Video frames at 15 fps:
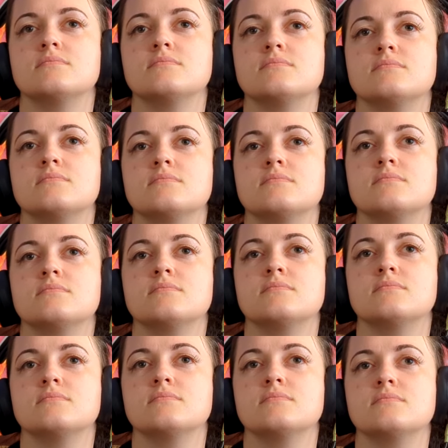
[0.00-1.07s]

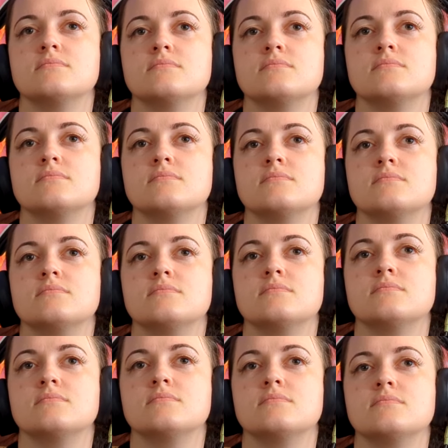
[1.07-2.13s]

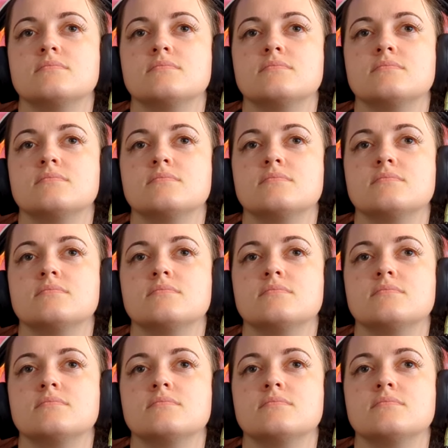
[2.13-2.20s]
[no speech]